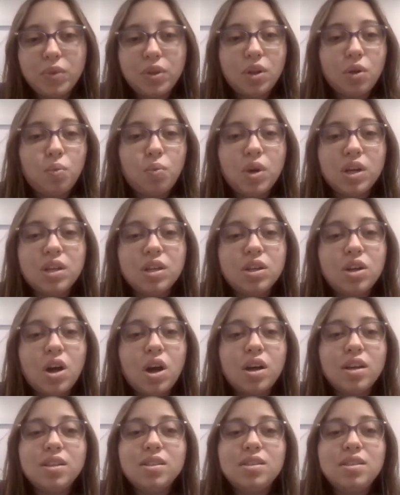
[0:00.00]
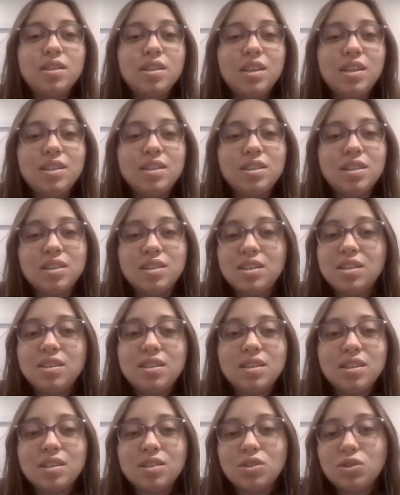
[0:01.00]
What could cause these
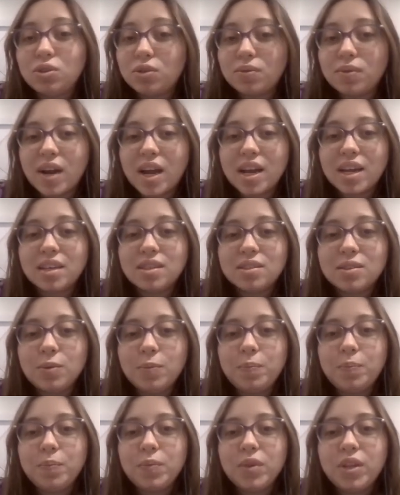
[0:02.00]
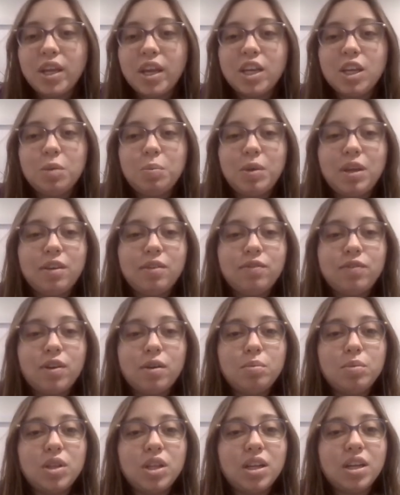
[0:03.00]
statistics to rise? It could be
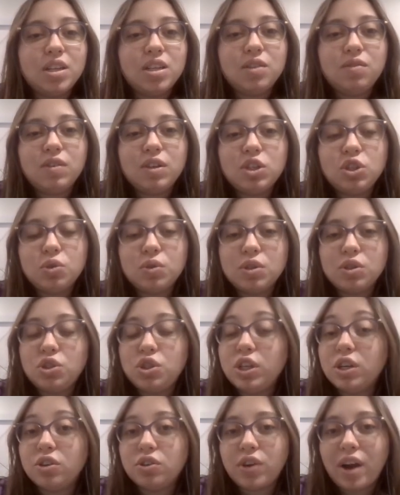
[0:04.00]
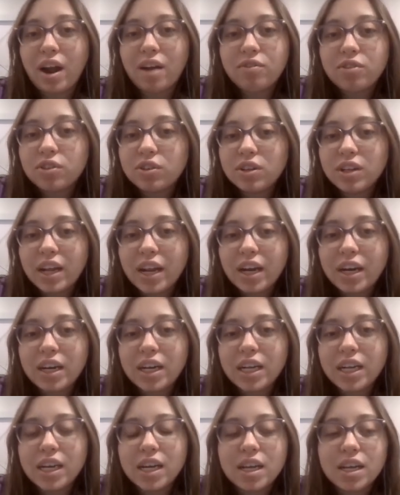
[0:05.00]
from the individual's geographical
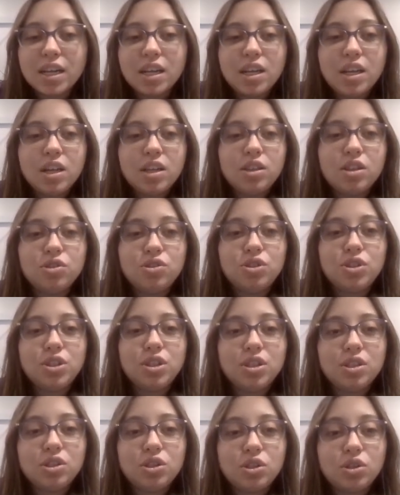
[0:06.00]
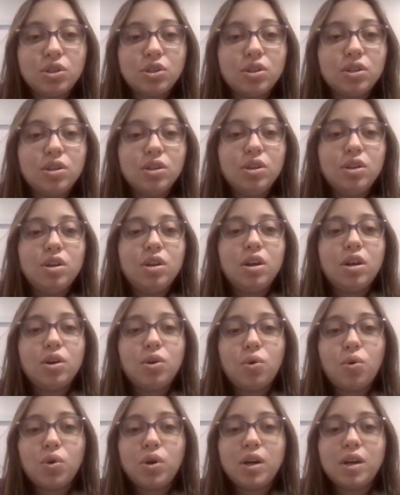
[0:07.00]
area, the judicial
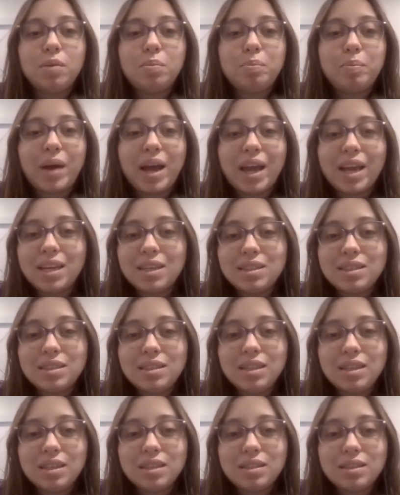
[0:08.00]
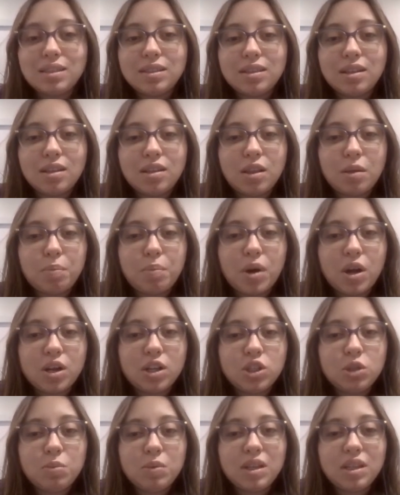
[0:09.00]
court biasness, the
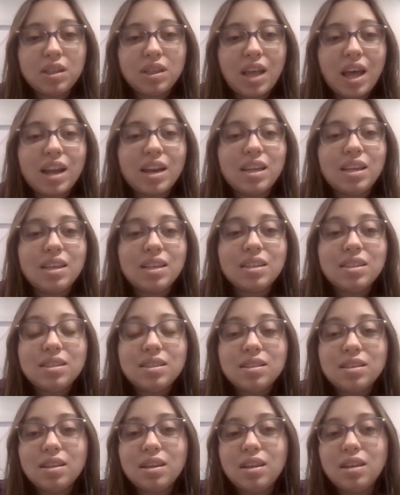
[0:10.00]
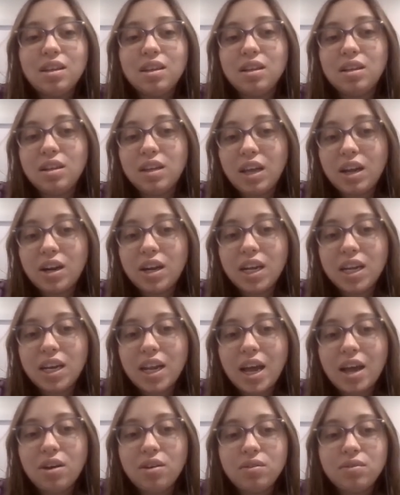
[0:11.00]
punishment that is carried
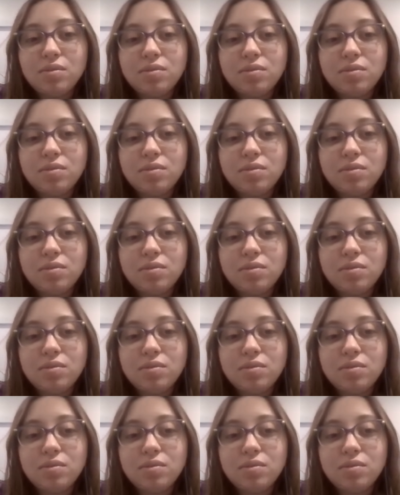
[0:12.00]
out,